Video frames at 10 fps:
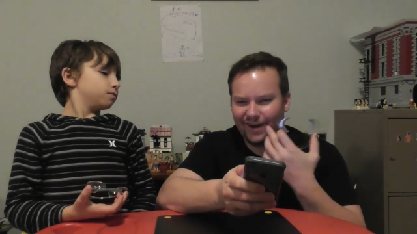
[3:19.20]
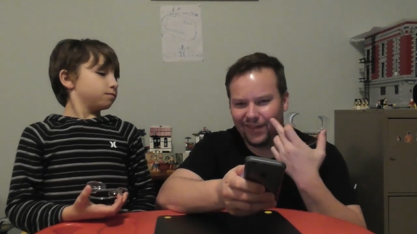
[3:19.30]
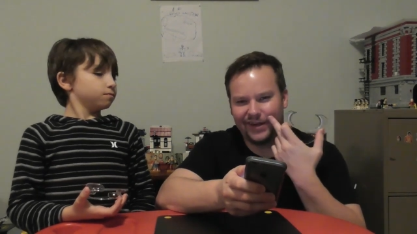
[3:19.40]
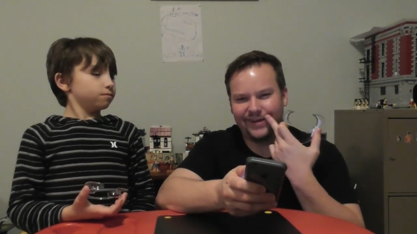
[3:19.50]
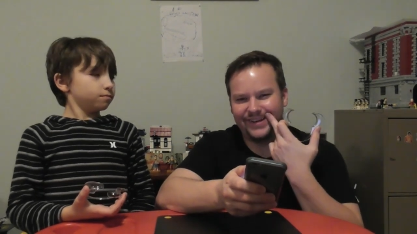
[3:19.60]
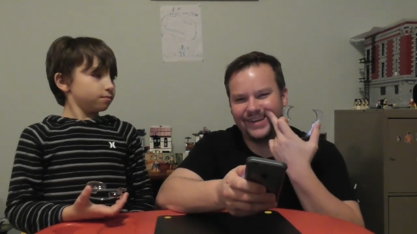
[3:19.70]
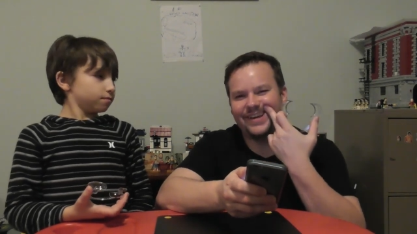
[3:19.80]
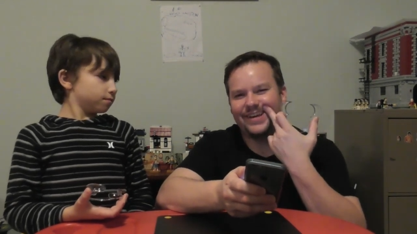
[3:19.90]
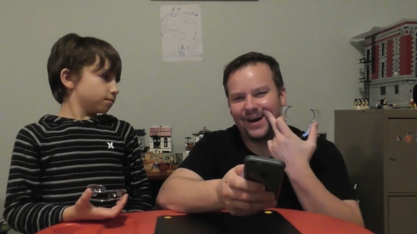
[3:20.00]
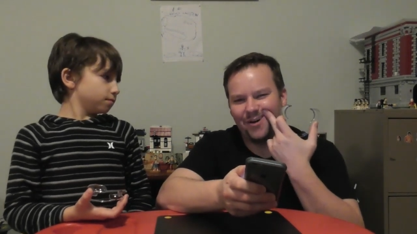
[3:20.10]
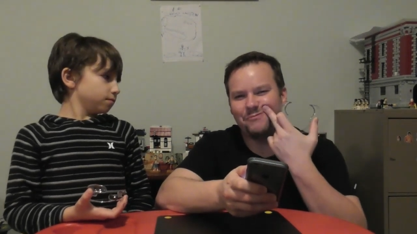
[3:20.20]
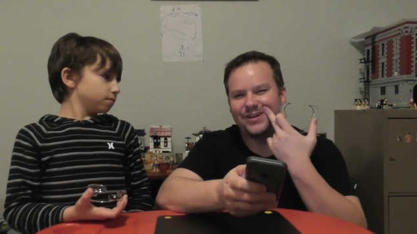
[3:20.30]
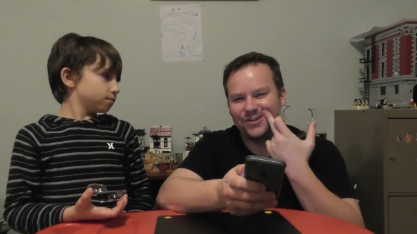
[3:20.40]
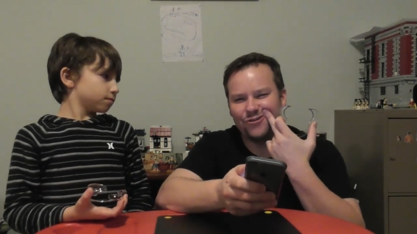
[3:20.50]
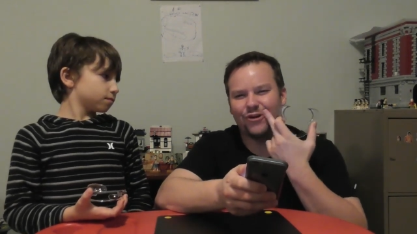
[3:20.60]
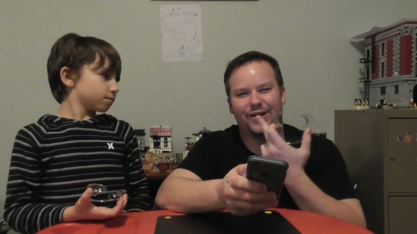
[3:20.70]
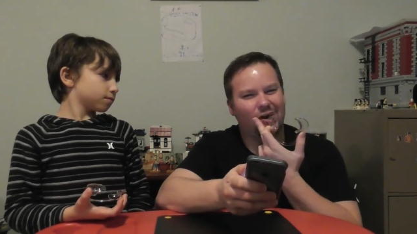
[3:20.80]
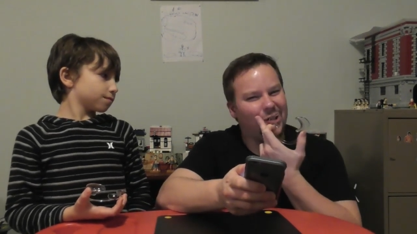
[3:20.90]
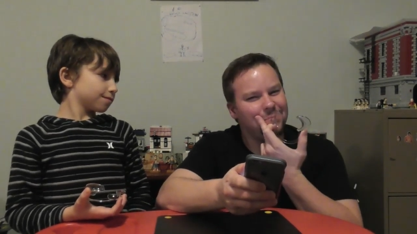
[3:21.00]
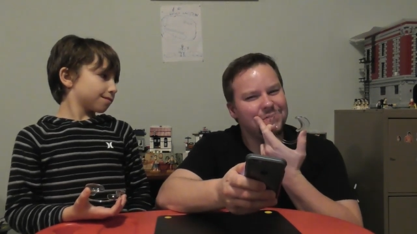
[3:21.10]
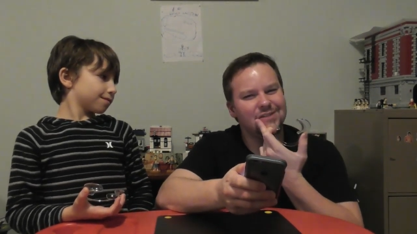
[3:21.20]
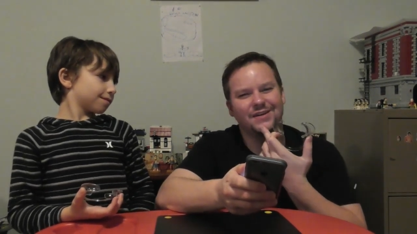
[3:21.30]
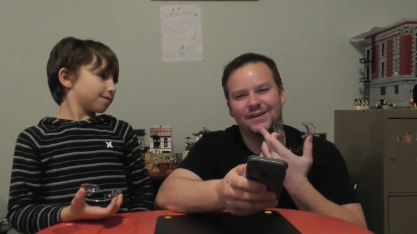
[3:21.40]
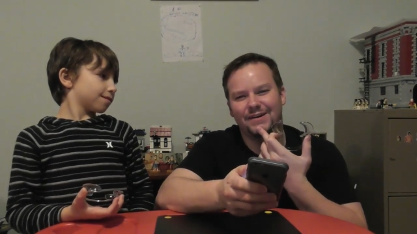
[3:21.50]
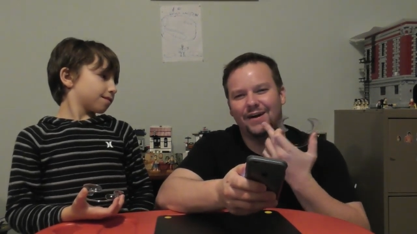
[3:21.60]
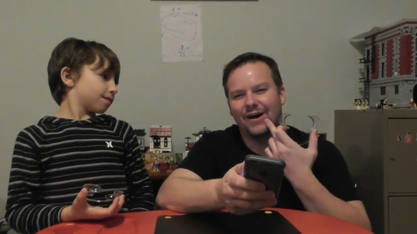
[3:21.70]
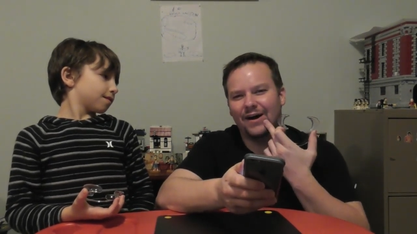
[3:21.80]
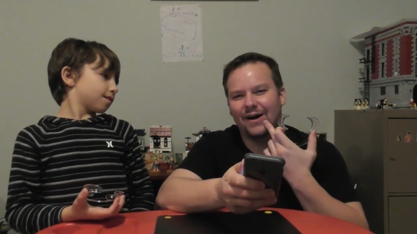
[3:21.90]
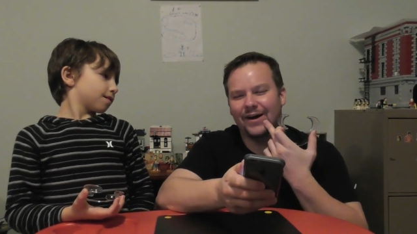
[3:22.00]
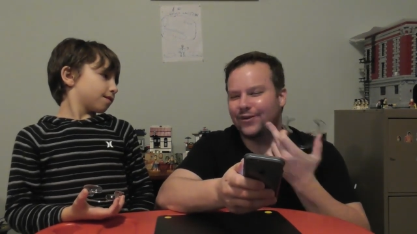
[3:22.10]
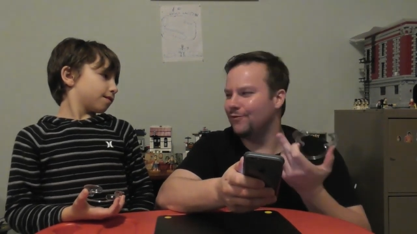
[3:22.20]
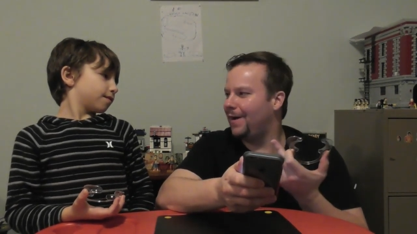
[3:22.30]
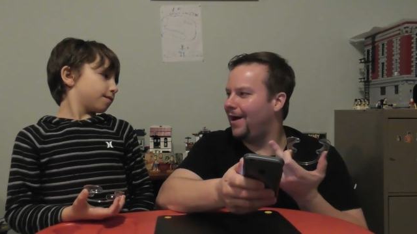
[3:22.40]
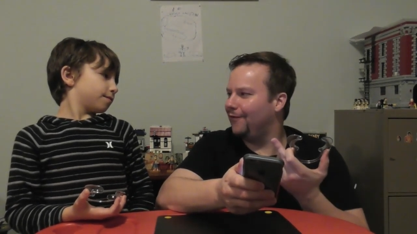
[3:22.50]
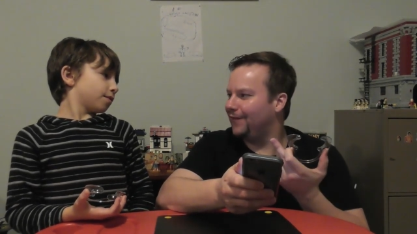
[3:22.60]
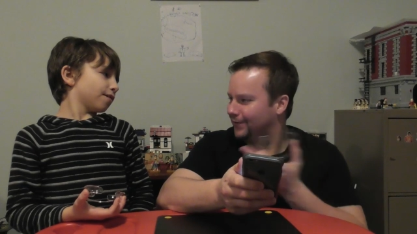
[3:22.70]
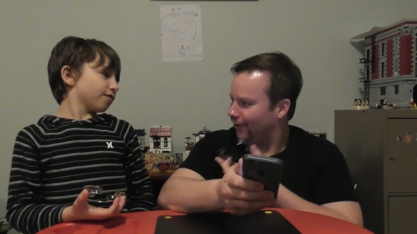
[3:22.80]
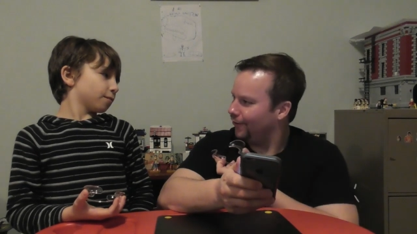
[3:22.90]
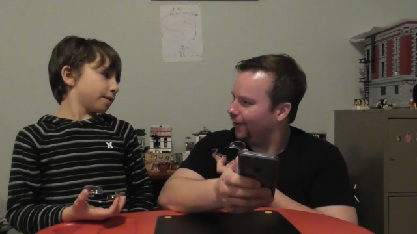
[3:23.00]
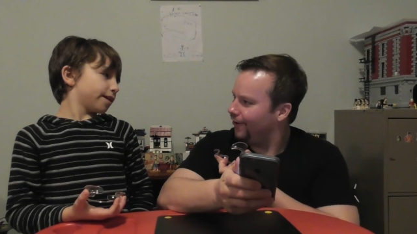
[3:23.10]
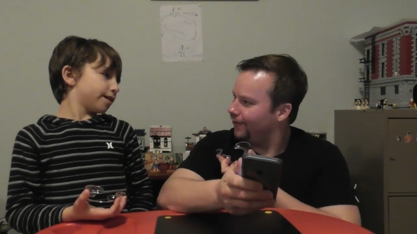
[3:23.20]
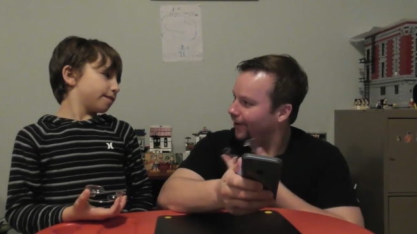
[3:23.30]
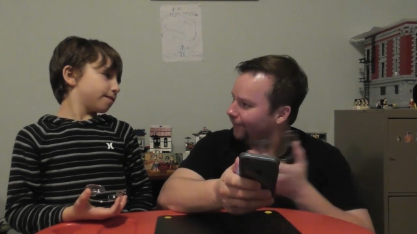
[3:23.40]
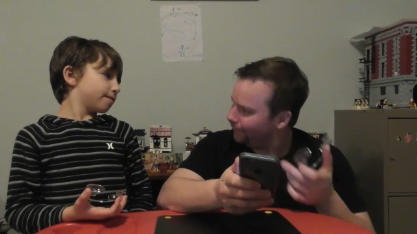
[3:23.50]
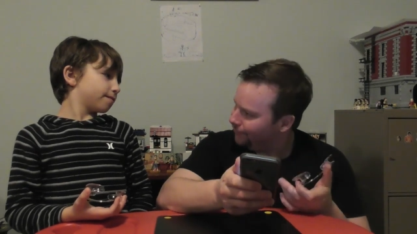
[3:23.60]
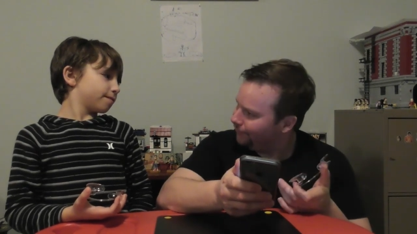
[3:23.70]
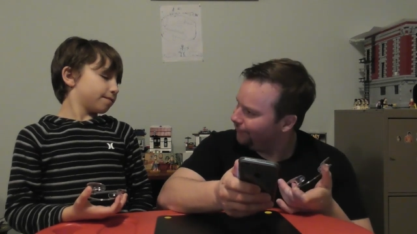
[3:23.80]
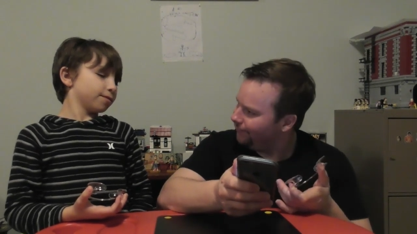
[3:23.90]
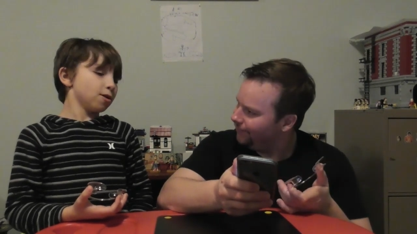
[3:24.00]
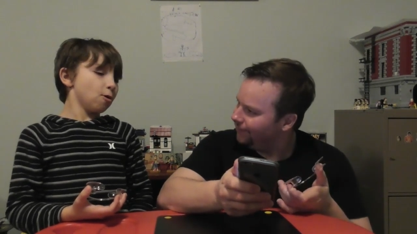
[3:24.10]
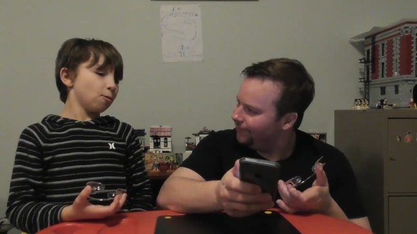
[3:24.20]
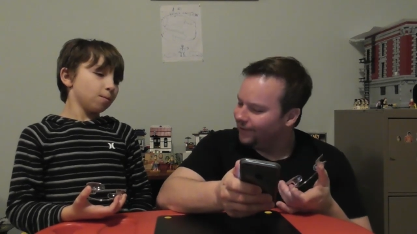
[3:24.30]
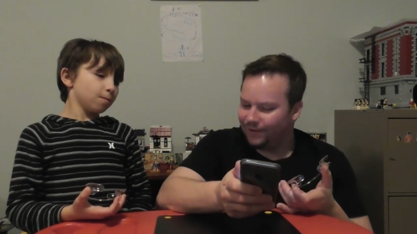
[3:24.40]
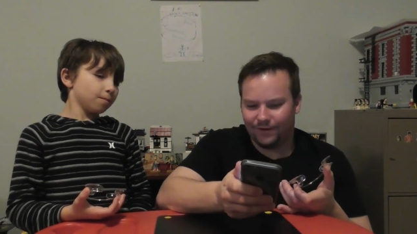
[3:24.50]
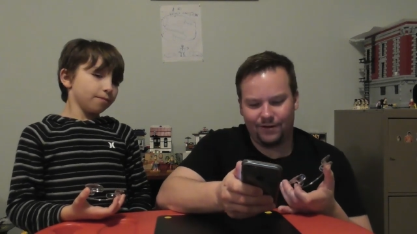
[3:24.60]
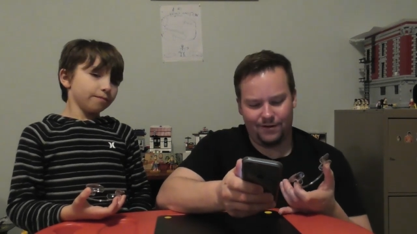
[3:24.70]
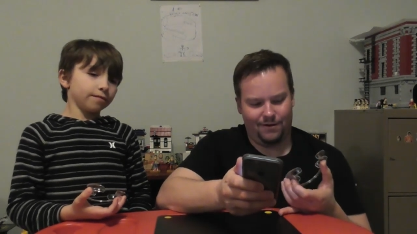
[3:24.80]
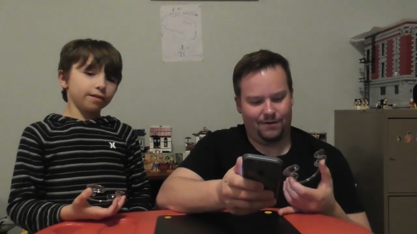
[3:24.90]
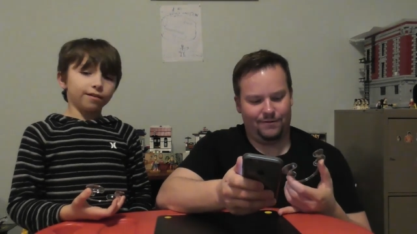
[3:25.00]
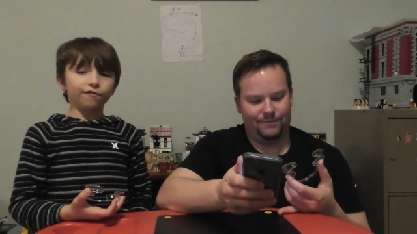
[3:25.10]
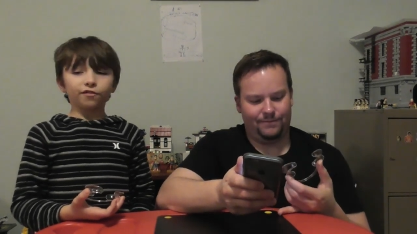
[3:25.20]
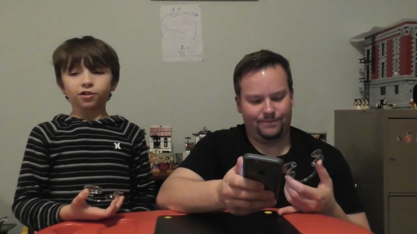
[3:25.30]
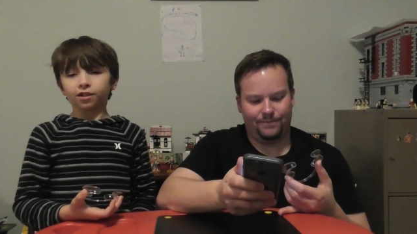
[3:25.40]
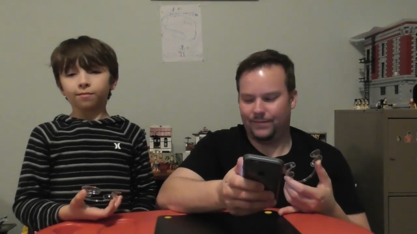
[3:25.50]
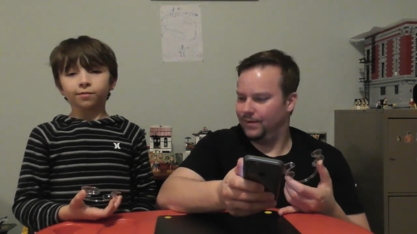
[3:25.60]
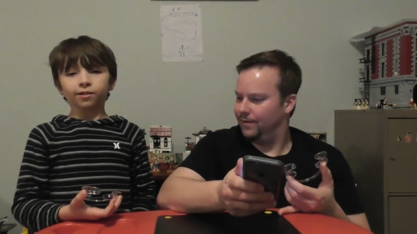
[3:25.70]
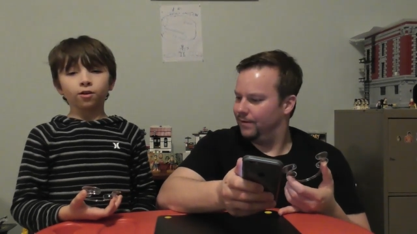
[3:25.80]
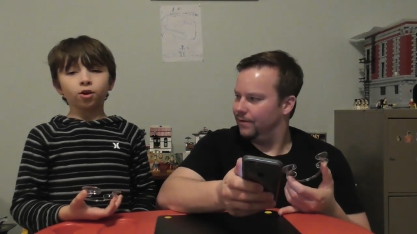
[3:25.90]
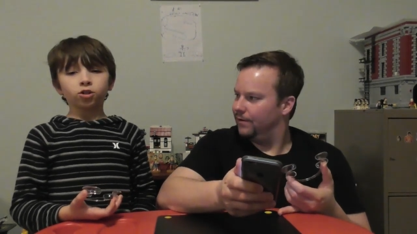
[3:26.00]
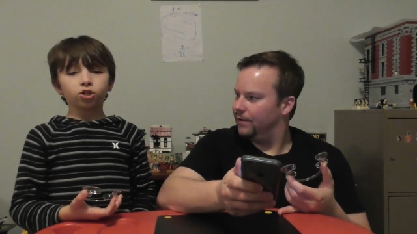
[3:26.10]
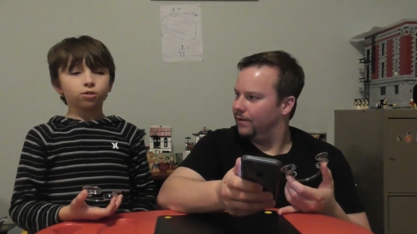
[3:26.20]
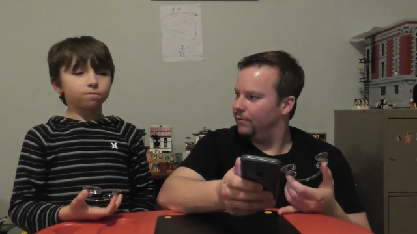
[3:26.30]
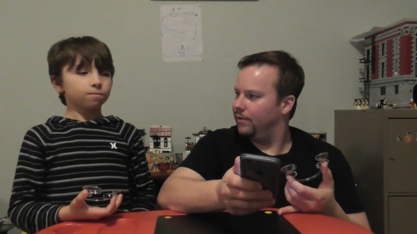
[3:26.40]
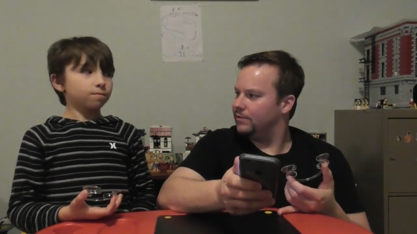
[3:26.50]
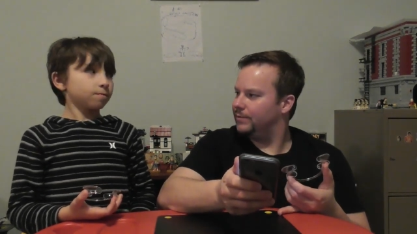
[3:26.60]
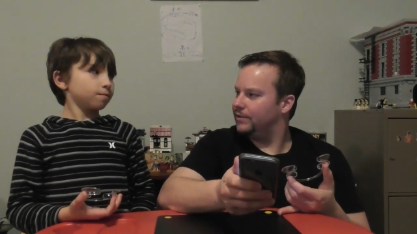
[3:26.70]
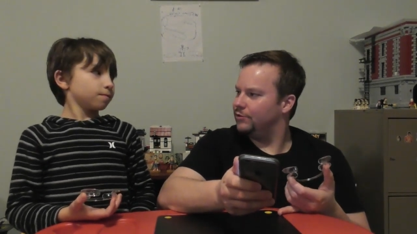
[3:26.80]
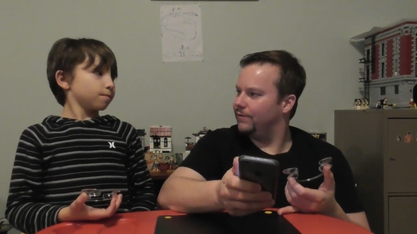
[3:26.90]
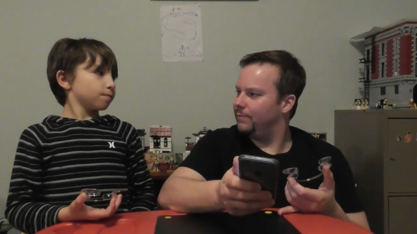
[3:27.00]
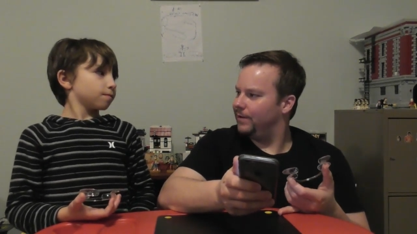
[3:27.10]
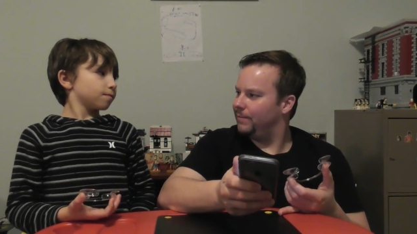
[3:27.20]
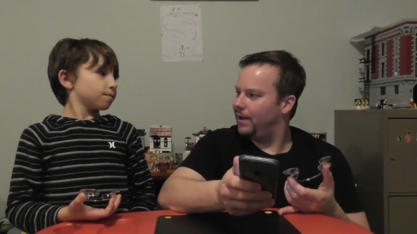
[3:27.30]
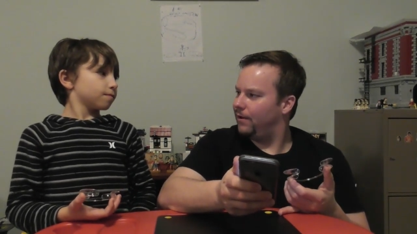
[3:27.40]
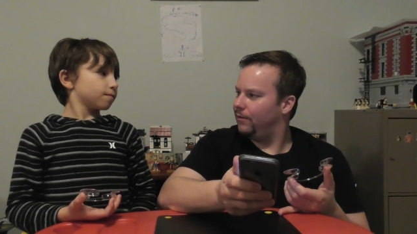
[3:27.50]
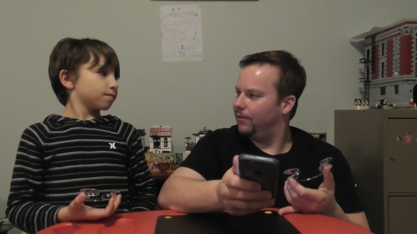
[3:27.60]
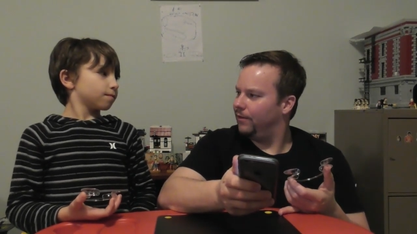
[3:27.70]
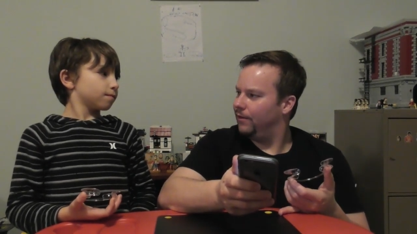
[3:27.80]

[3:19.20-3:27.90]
Speaker 1: of like dig up into your gums, uh, in your mouth. Not like for me. Not for you? No. Huh.
Speaker 2: It feels like a massage.
Speaker 1: Well, that's because you have a big mouth.